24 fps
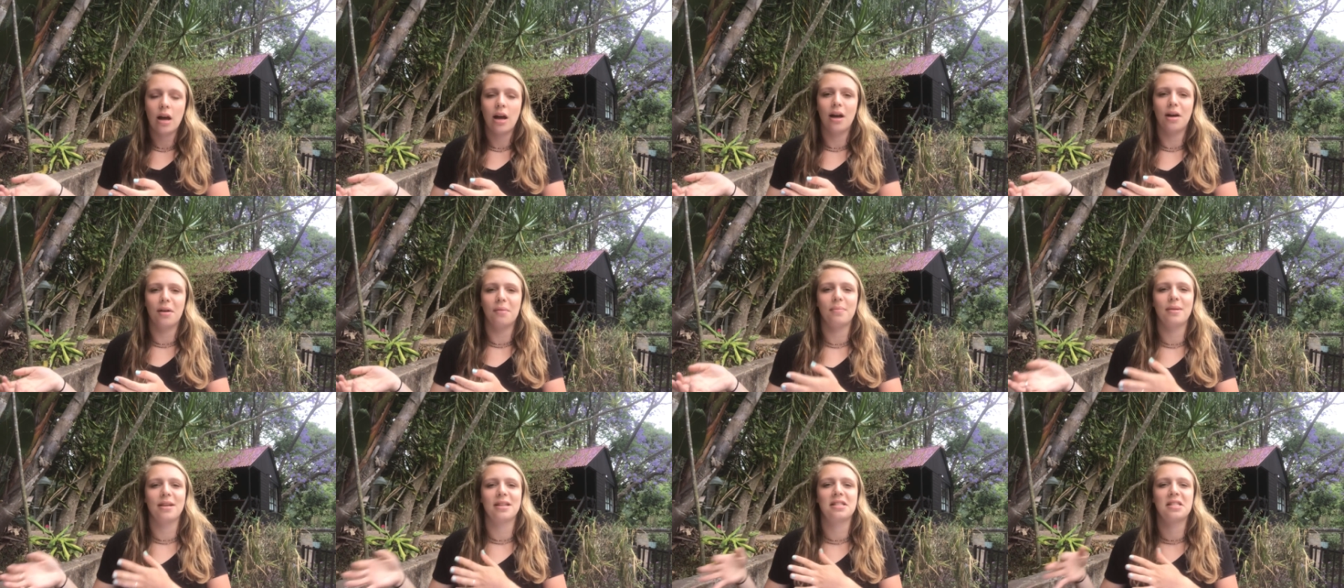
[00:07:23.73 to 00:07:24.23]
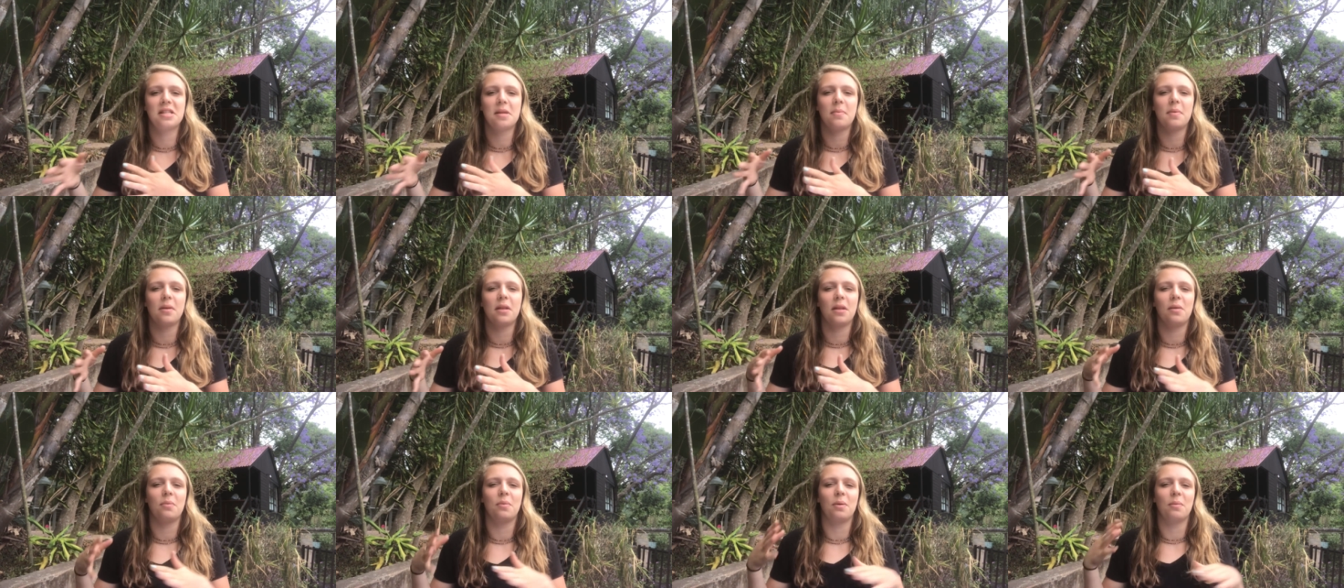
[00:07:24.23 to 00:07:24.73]
Um, because
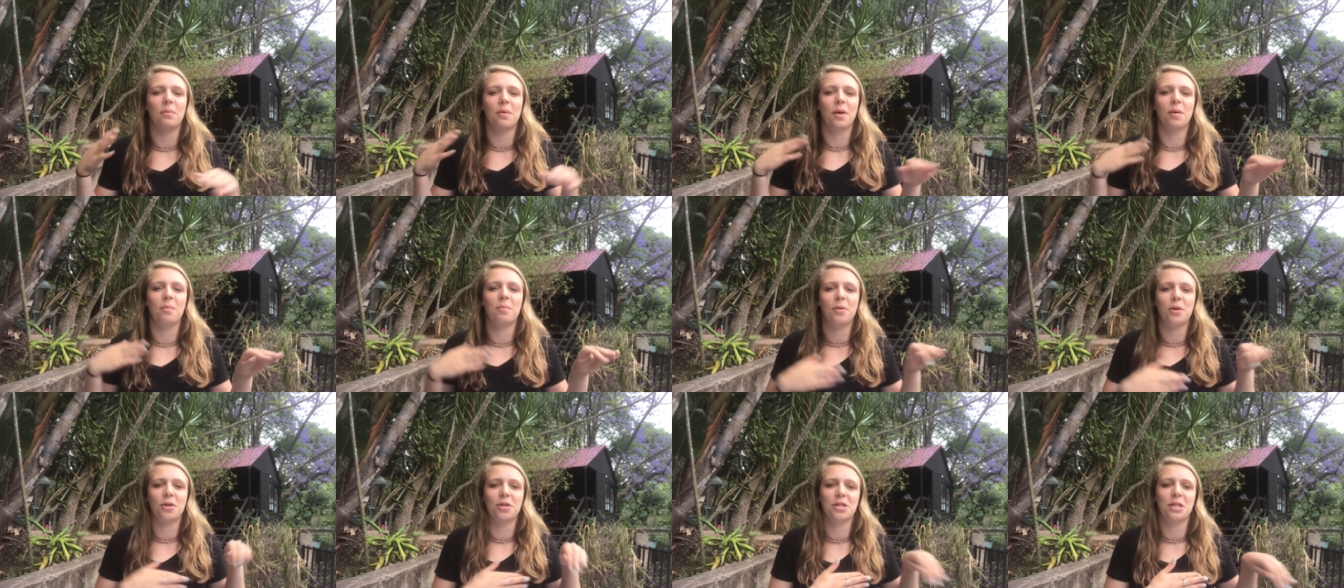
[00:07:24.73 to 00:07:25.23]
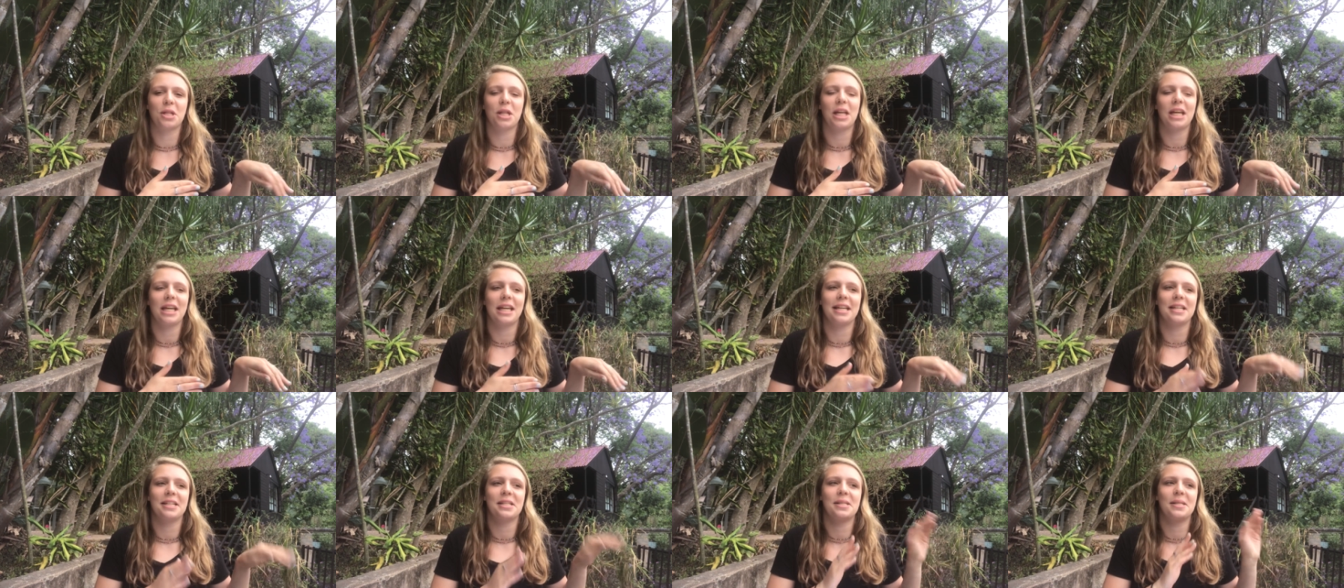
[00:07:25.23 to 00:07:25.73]
typically when one person
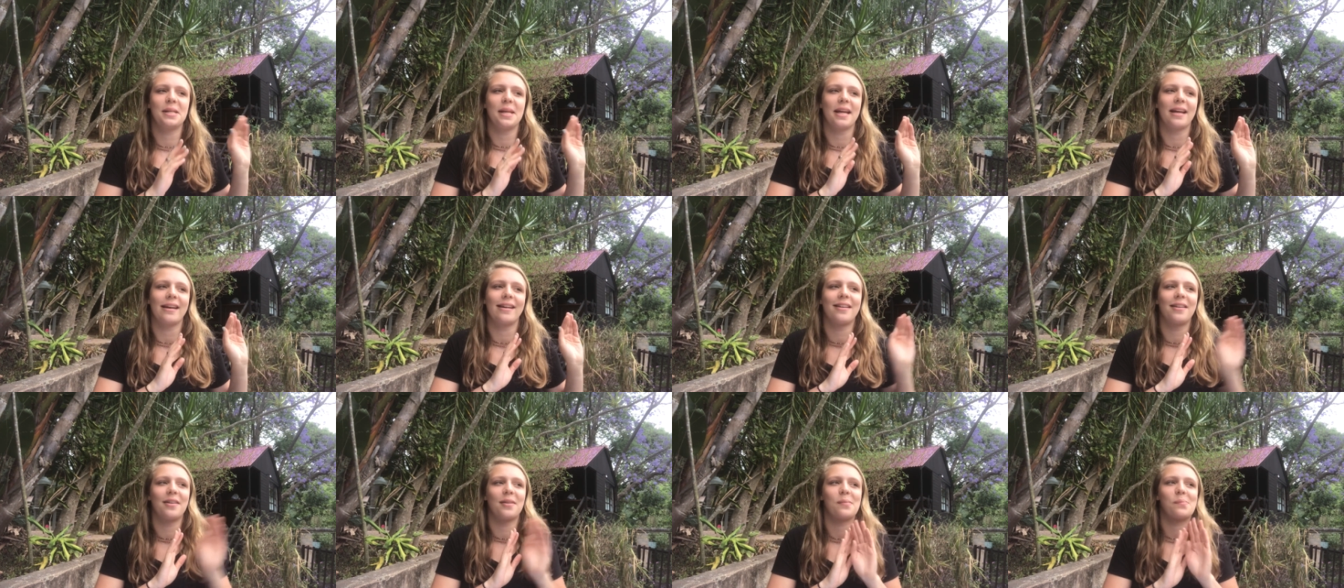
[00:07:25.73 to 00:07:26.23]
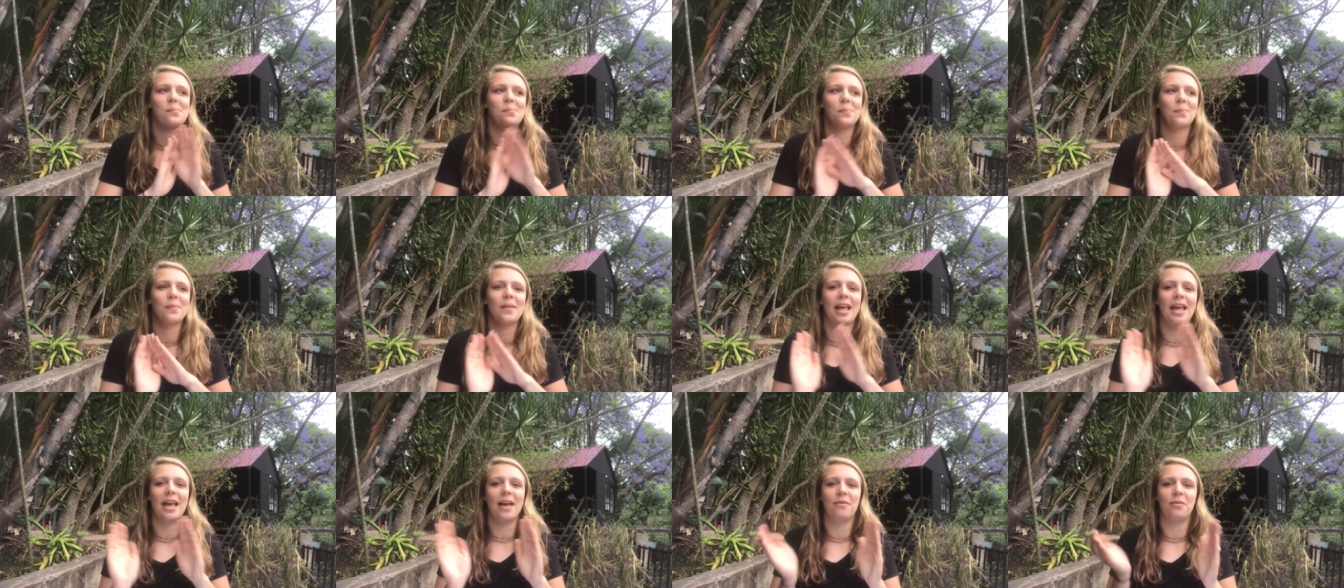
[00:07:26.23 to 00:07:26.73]
like gets sick,
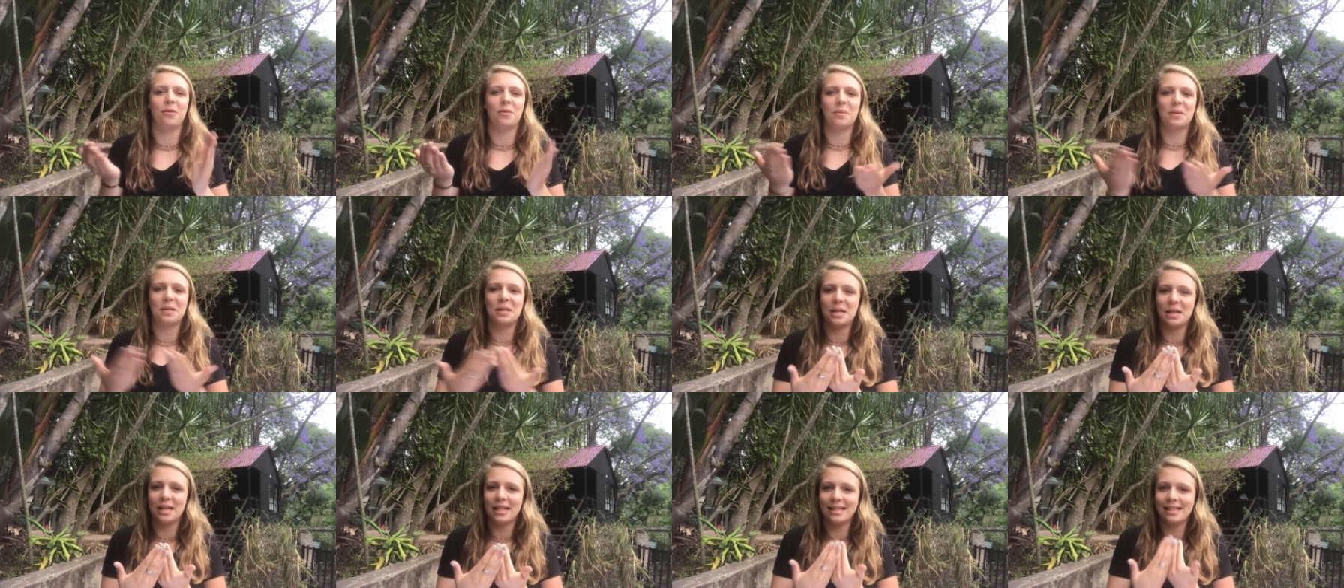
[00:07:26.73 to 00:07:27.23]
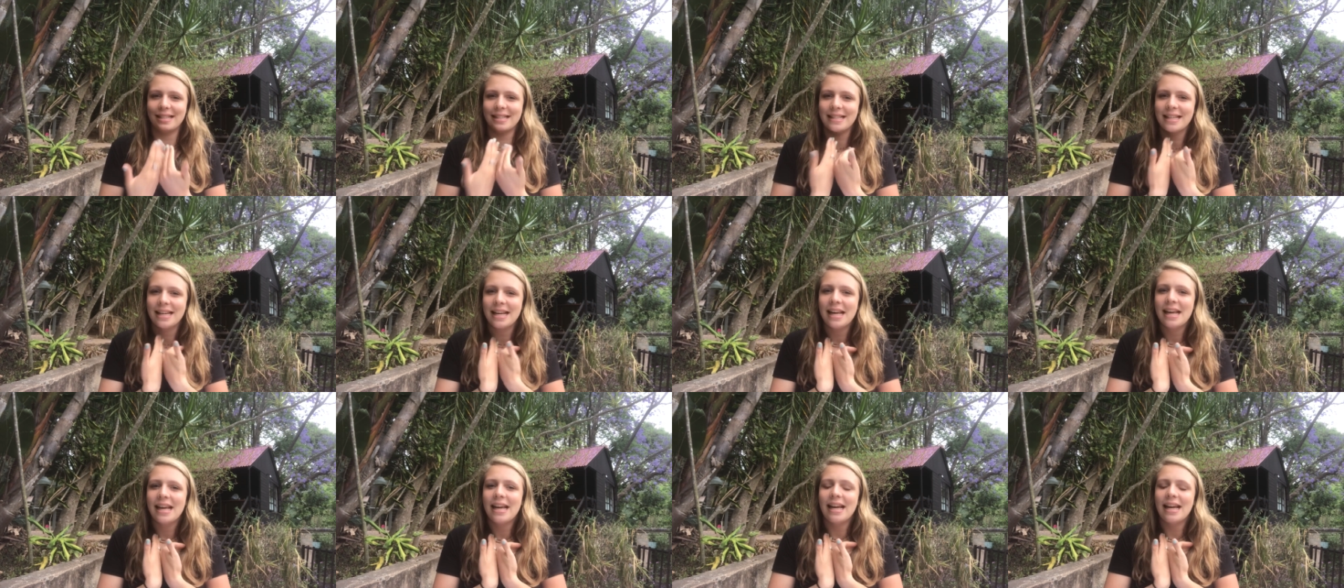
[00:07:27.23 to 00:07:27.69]
everyone does.